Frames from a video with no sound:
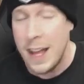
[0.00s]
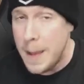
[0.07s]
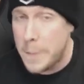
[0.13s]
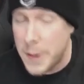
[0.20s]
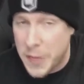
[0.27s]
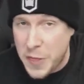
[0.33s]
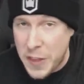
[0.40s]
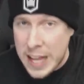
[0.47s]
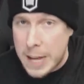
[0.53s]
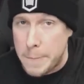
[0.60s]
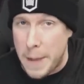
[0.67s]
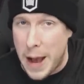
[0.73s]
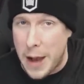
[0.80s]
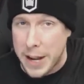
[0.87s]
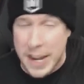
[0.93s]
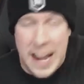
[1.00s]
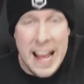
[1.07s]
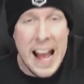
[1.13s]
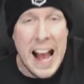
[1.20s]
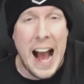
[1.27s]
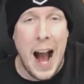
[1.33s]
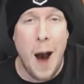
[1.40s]
But think about it.
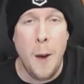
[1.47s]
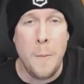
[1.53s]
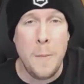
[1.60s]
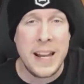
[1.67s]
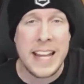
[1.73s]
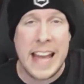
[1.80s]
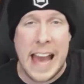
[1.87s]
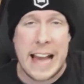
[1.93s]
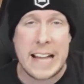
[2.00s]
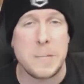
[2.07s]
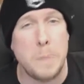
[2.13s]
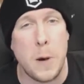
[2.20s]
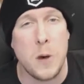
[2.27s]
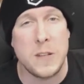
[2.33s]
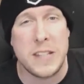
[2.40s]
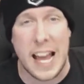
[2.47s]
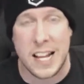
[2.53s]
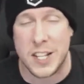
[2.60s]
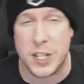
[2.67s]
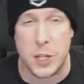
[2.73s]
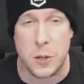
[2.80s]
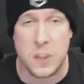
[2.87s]
How many Expo
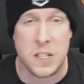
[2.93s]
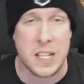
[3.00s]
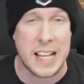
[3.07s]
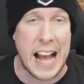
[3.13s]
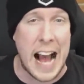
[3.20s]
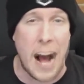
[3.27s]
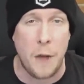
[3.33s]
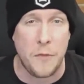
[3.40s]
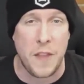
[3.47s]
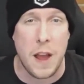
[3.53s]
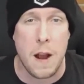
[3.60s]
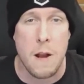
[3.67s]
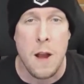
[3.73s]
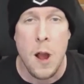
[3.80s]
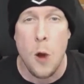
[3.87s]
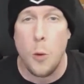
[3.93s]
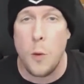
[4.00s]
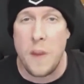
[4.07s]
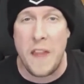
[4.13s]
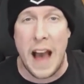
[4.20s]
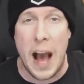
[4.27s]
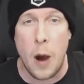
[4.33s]
decks do you see out there
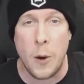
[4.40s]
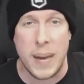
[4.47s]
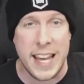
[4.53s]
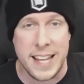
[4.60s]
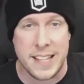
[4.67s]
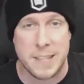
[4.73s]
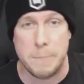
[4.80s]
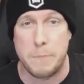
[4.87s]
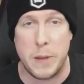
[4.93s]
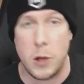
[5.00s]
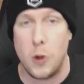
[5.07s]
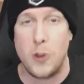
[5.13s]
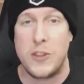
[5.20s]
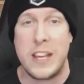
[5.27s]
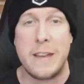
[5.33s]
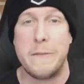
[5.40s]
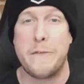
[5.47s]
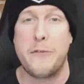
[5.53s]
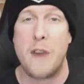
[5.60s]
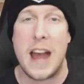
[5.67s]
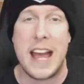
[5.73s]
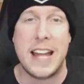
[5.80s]
without its building
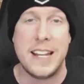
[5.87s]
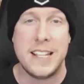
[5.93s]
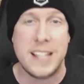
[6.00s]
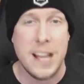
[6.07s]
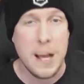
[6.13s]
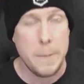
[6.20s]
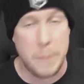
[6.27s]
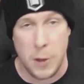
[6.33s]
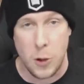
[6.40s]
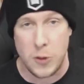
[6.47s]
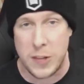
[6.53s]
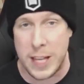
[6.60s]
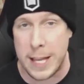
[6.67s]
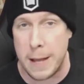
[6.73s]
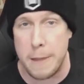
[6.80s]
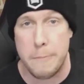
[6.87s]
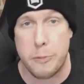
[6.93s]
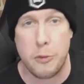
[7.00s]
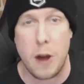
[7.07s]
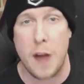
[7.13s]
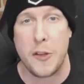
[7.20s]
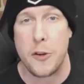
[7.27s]
friend, building
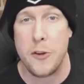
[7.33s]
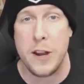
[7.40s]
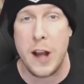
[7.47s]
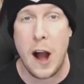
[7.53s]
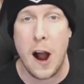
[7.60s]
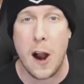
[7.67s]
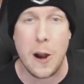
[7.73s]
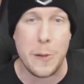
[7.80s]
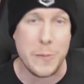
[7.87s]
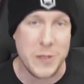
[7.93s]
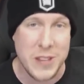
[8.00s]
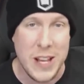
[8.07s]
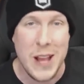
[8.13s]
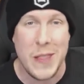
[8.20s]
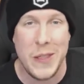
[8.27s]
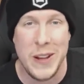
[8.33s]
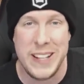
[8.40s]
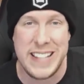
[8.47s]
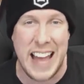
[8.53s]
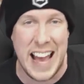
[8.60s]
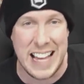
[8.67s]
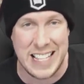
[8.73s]
brother in arms, the
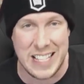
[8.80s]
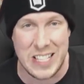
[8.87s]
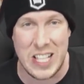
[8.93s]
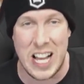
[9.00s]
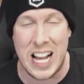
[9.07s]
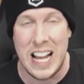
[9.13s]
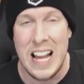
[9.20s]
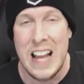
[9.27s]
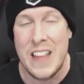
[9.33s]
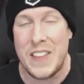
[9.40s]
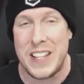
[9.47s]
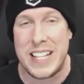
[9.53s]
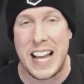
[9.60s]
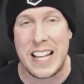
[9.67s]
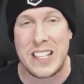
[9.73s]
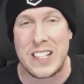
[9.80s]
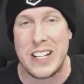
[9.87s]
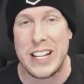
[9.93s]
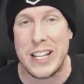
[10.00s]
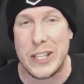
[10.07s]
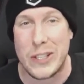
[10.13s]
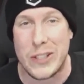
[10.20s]
Tesla? The
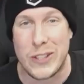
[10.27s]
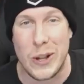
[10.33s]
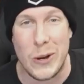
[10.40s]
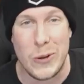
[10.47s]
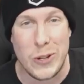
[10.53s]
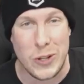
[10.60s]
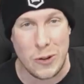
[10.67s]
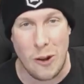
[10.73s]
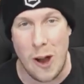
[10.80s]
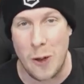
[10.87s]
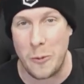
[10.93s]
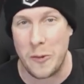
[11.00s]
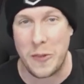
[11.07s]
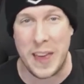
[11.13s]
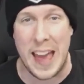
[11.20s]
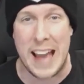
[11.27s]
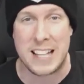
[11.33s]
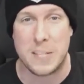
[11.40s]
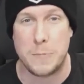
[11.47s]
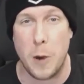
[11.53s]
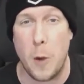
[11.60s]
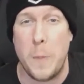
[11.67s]
Tesla is so strong with the
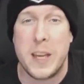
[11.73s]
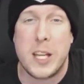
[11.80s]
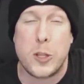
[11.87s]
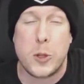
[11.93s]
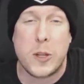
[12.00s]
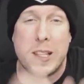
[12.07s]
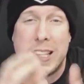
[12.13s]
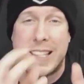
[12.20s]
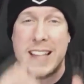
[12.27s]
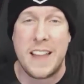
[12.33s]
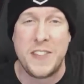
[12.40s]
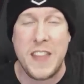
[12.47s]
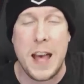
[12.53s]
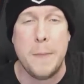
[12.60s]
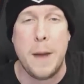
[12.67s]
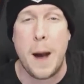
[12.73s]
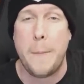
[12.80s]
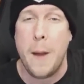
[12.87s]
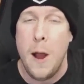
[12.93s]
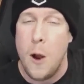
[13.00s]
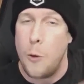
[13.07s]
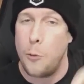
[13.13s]
Expo because you can set them
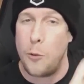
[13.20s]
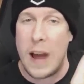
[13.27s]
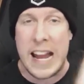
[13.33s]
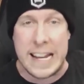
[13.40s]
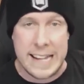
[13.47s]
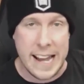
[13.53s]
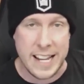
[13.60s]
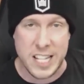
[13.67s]
up right next